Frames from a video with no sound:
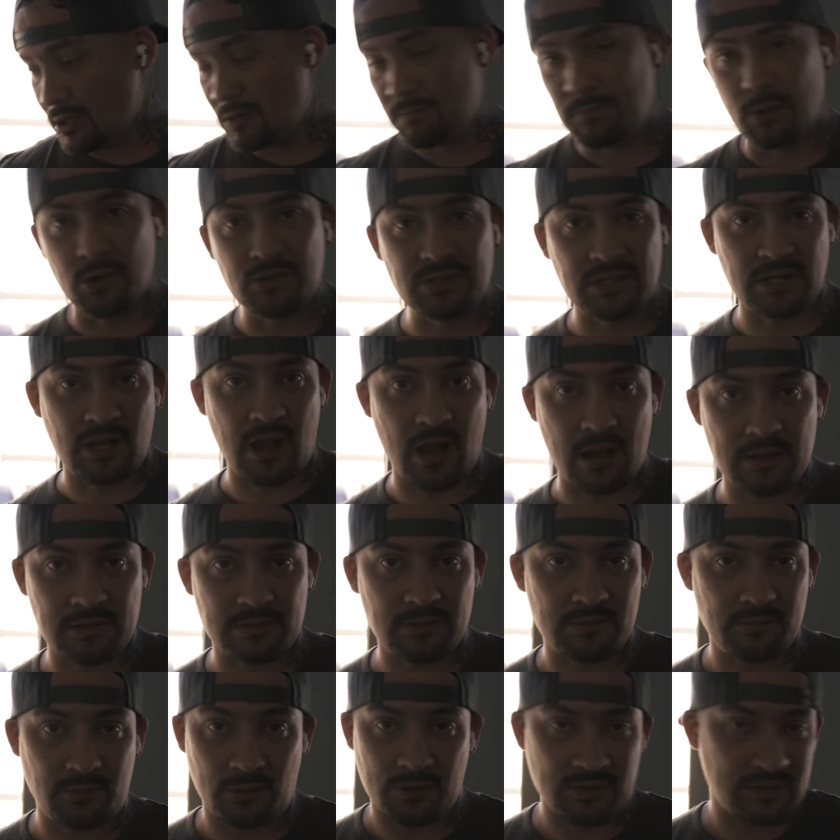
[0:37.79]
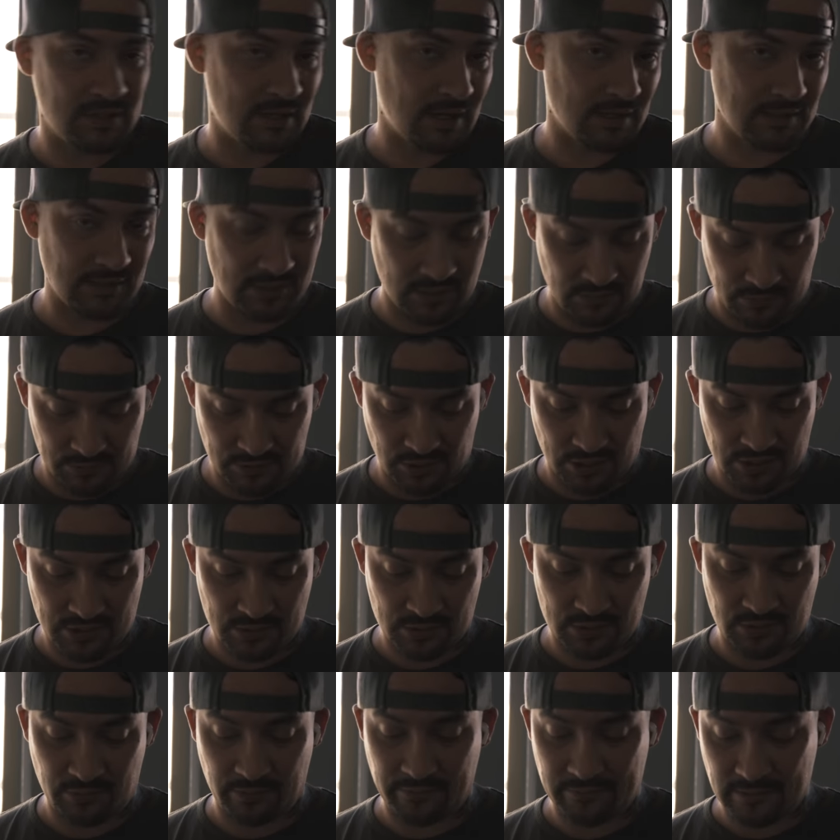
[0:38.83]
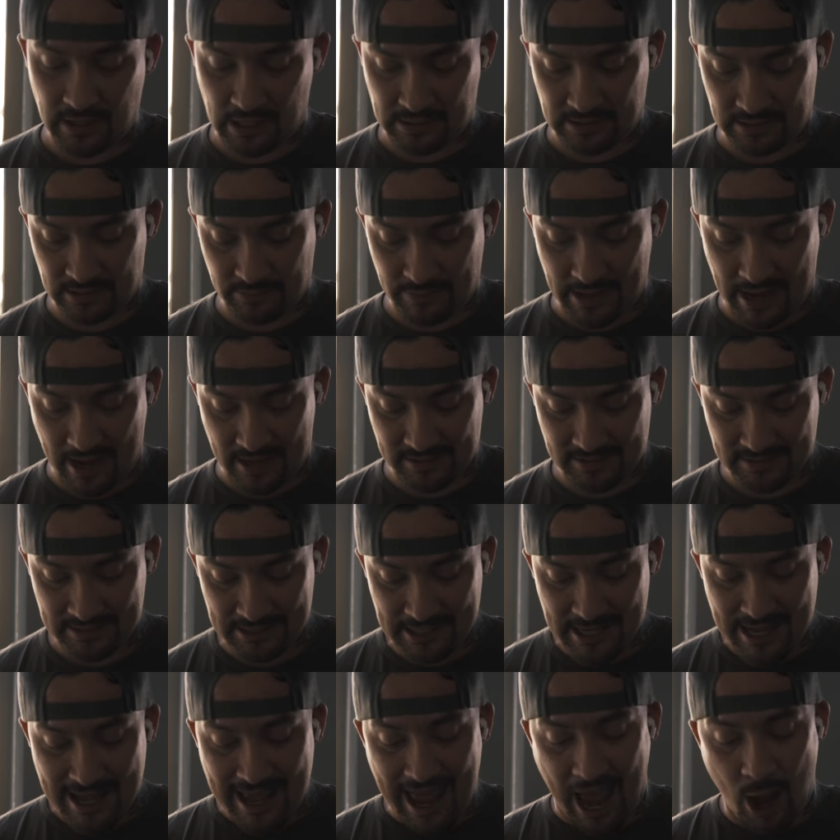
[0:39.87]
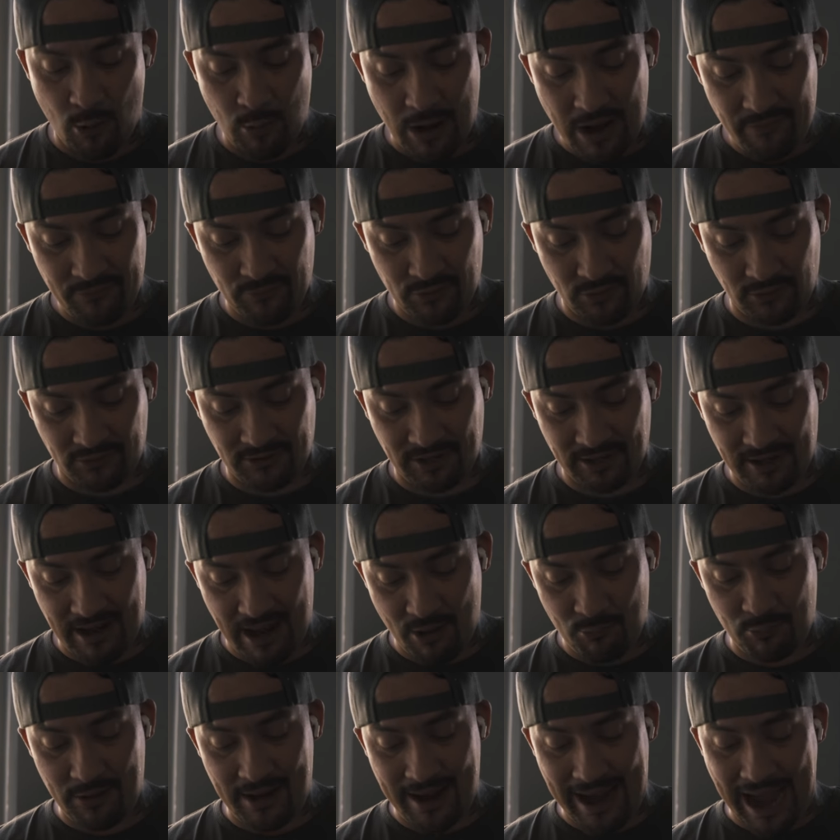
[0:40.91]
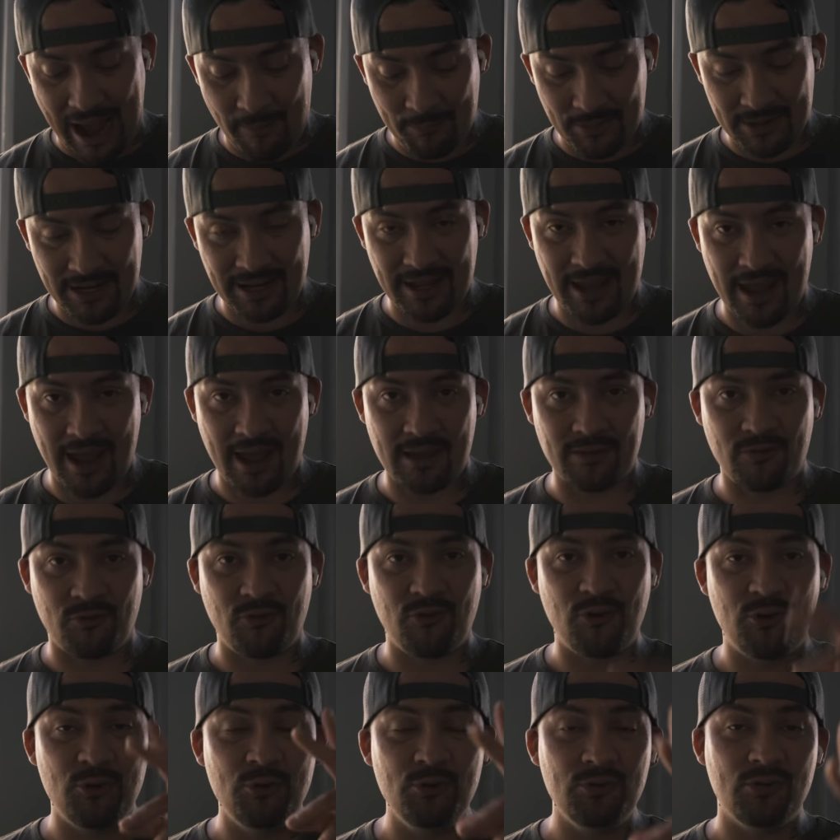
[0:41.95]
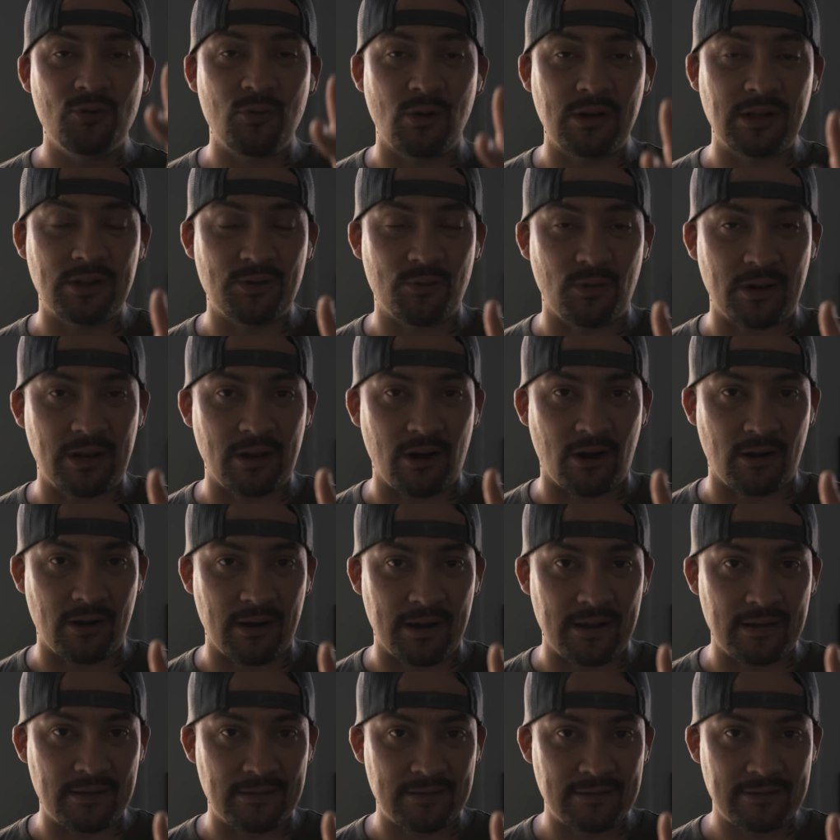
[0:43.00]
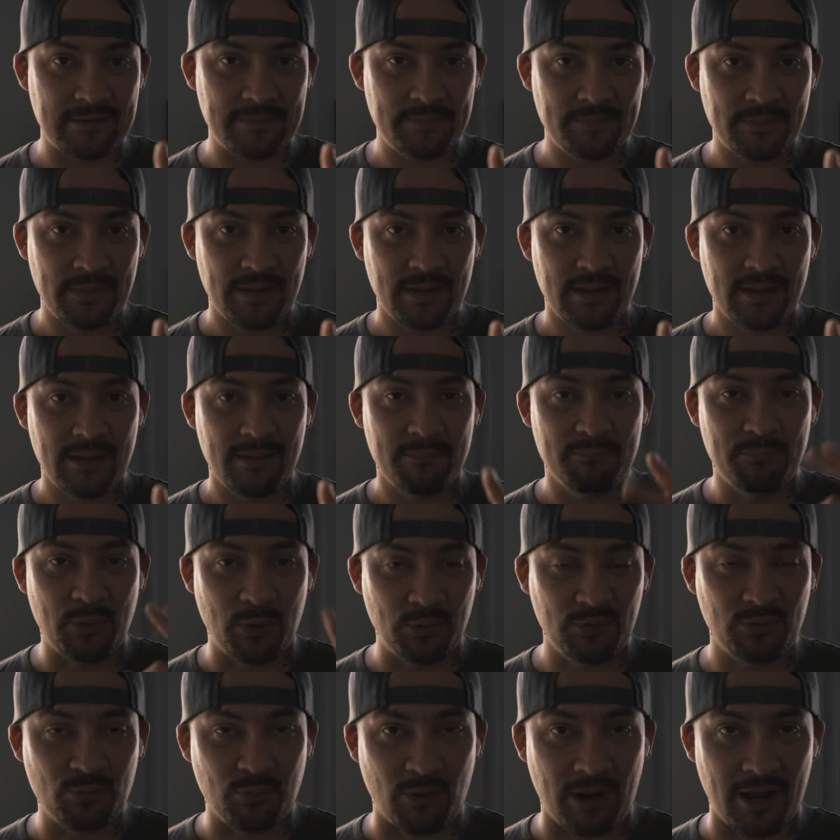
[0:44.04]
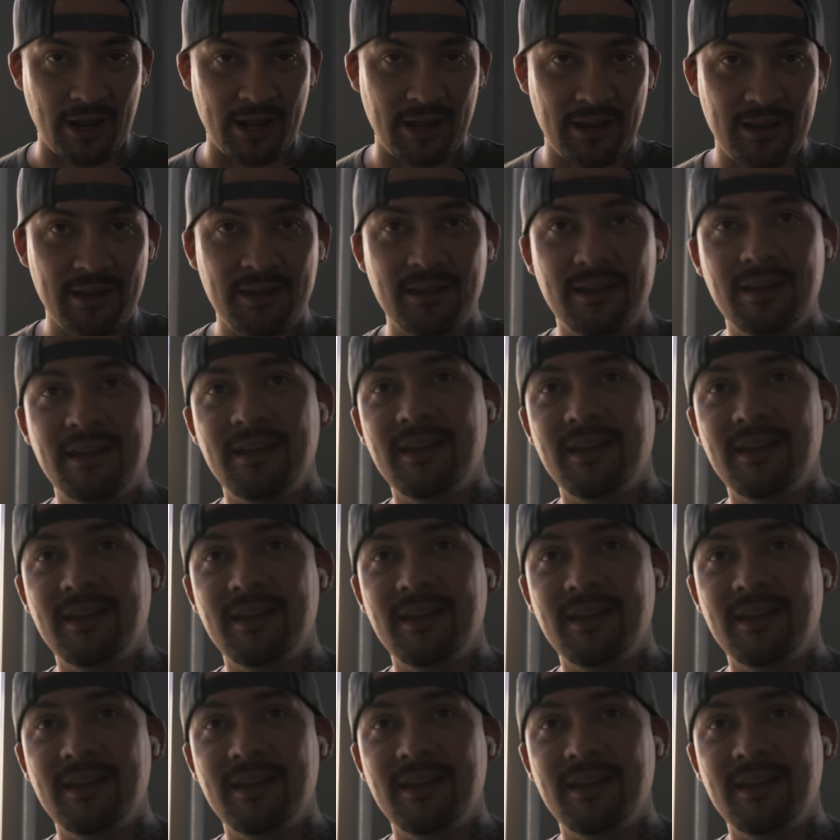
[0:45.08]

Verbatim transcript: pros and cons to superchargers, which we've talked in the past. However, today we happen to get two 2020 R8s, both white,